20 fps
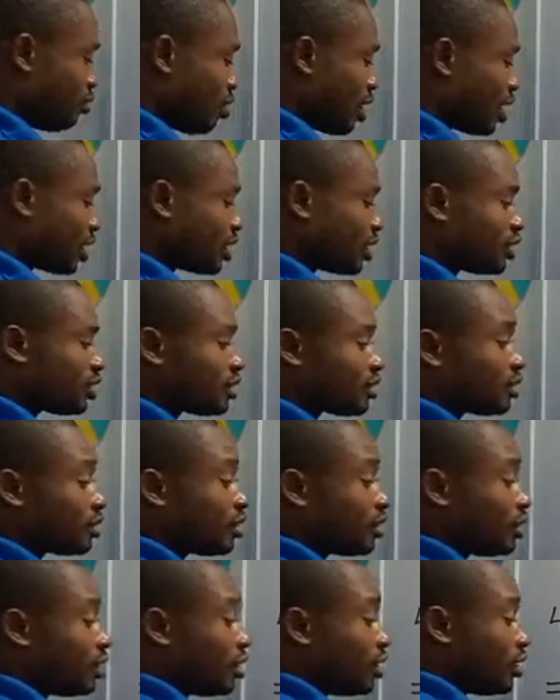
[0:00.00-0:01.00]
in
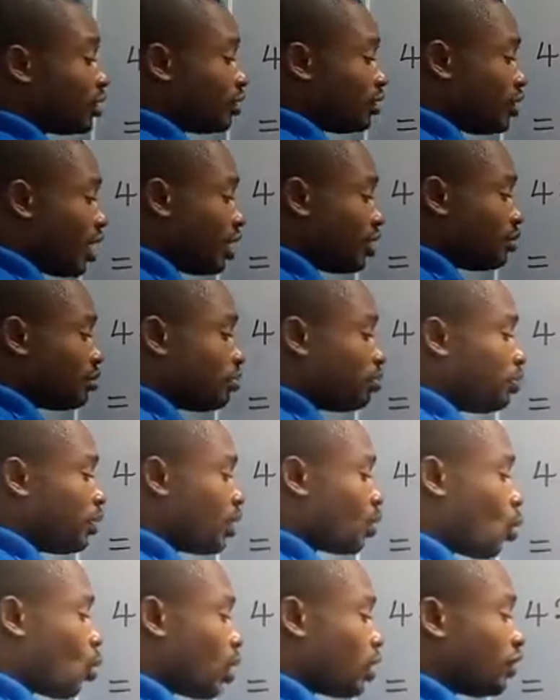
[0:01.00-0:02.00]
brackets. Then
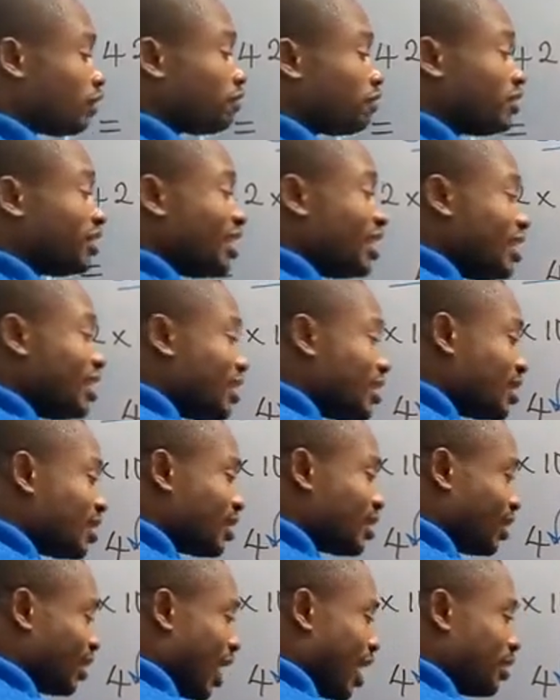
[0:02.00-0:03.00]
pick one of
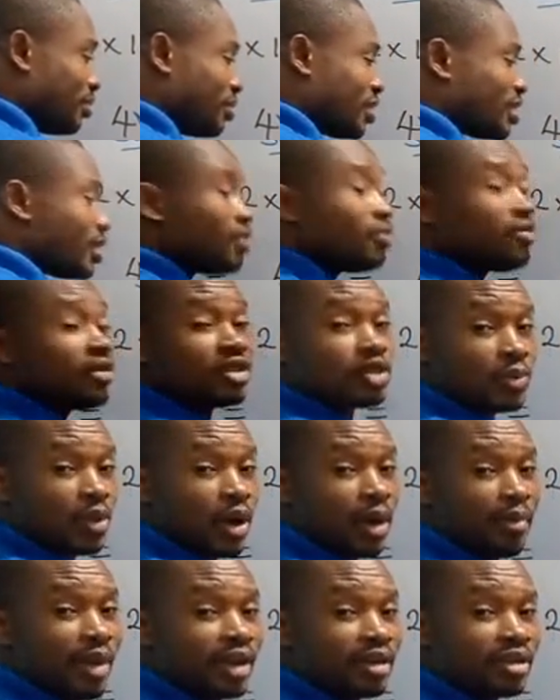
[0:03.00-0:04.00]
these times 10 raised to the
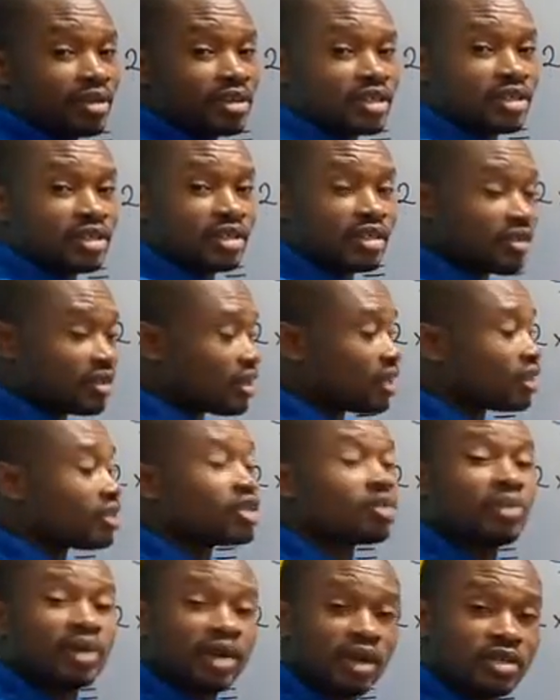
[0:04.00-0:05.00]
power minus
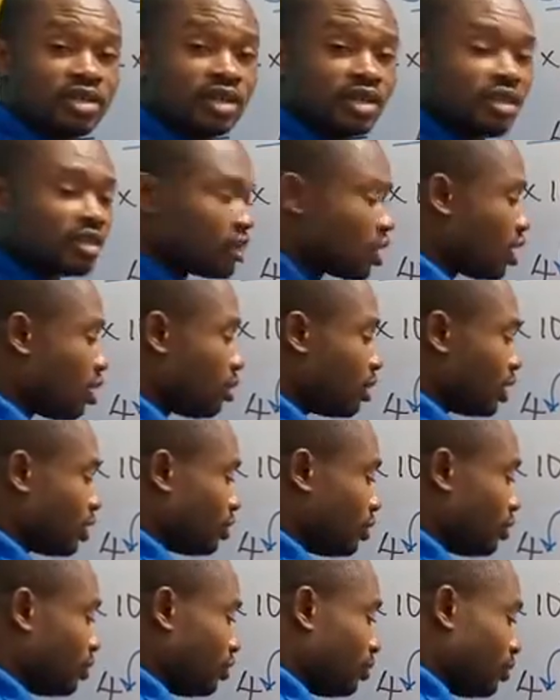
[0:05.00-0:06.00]
6 because it is common.
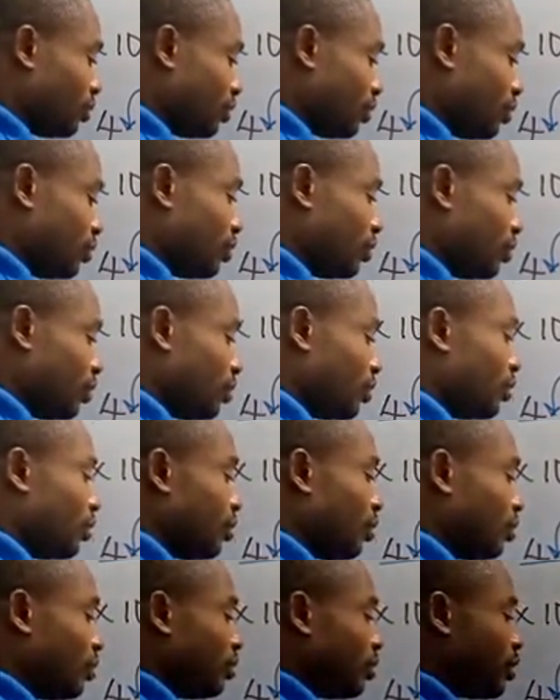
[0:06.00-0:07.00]

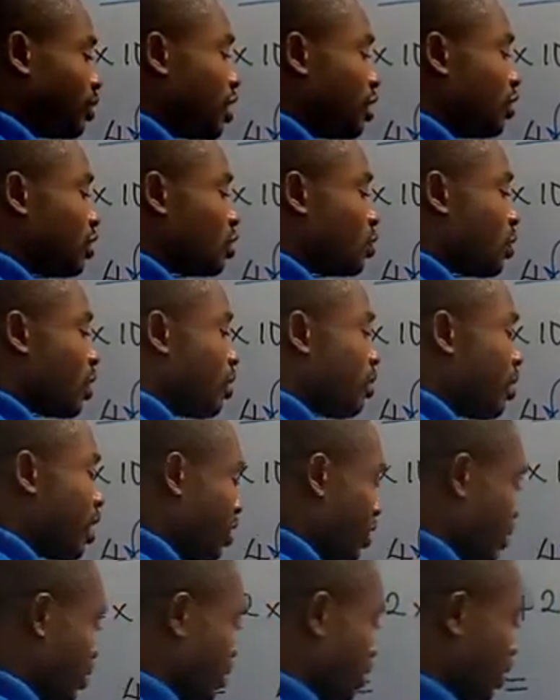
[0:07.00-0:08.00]
10 raised to the power minus